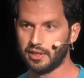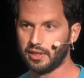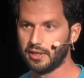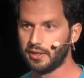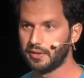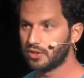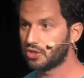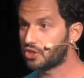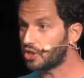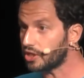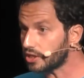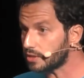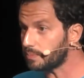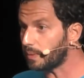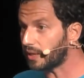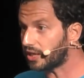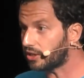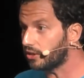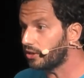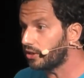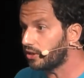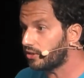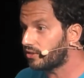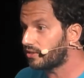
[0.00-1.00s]
Just
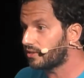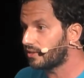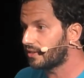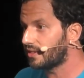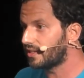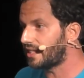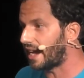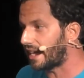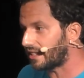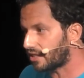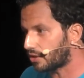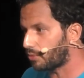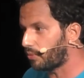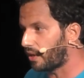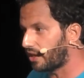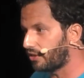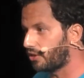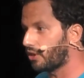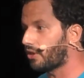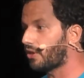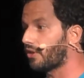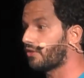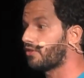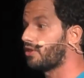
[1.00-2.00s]
because that's what the
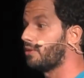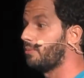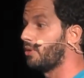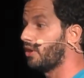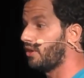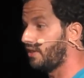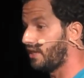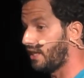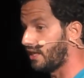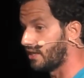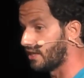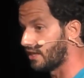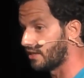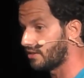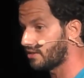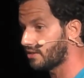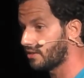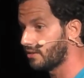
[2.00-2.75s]
customer needed.